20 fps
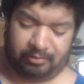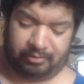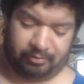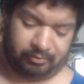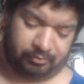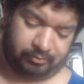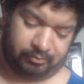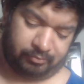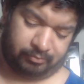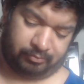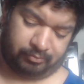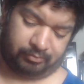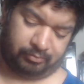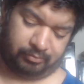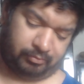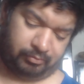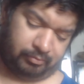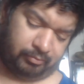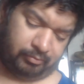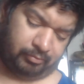
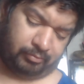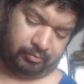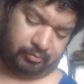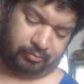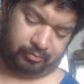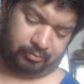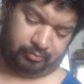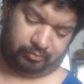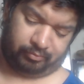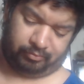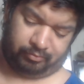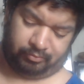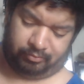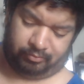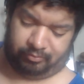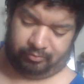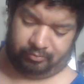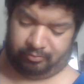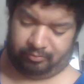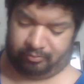
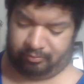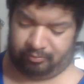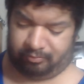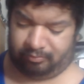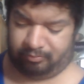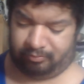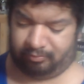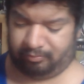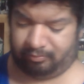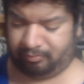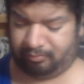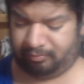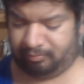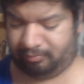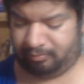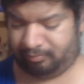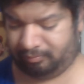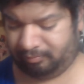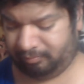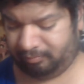
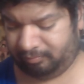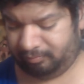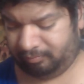Nothing is said.